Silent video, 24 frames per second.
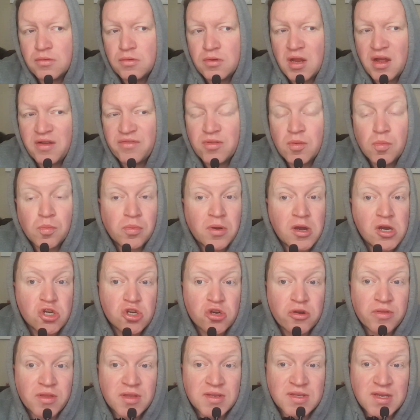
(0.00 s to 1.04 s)
not have the
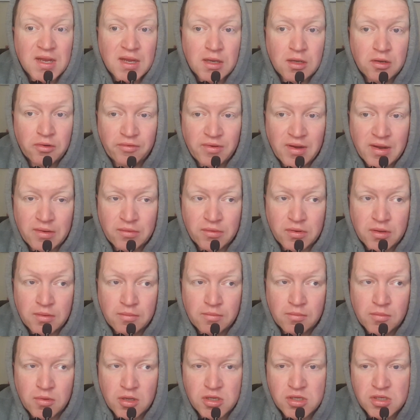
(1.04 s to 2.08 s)
pressure of the title around her,
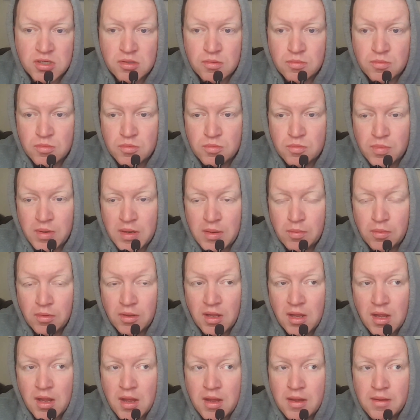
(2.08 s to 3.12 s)
as some people
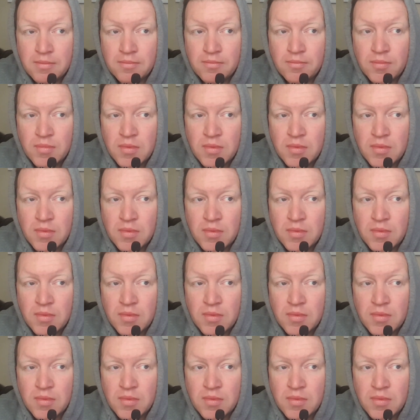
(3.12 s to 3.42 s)
are.